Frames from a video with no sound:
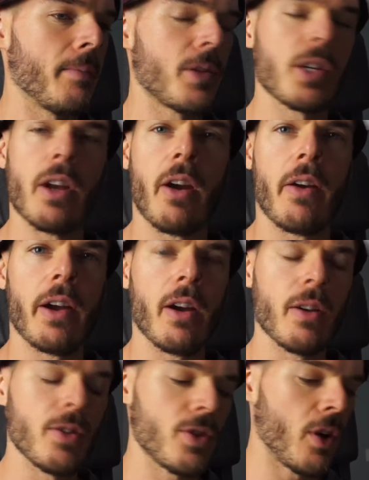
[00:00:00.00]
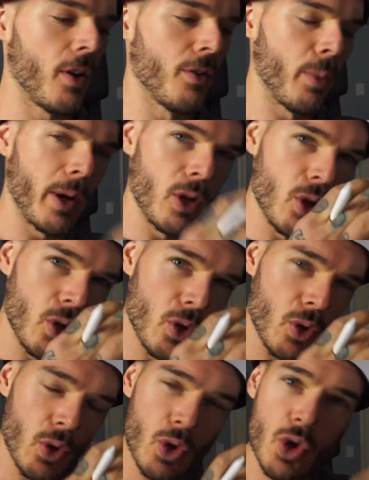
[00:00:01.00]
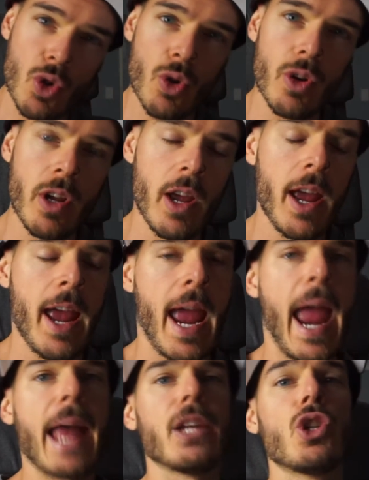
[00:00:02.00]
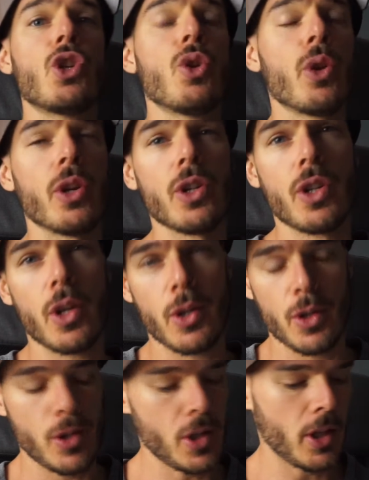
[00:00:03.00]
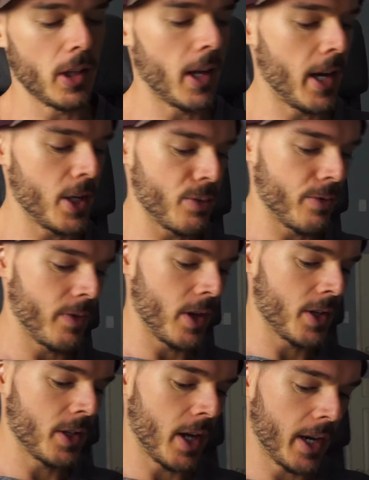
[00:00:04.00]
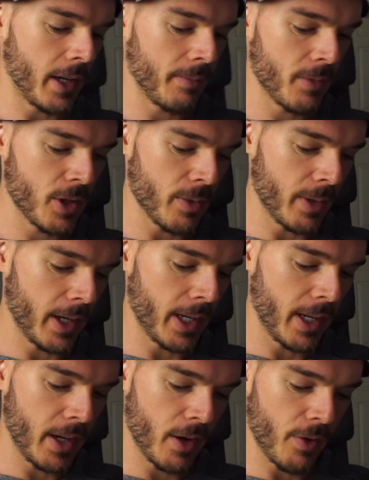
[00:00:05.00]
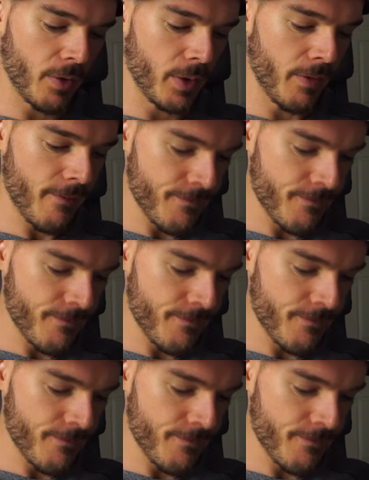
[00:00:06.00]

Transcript: scenarios of when you should and shouldn't utilize reverse dieting. So we're going to kick off with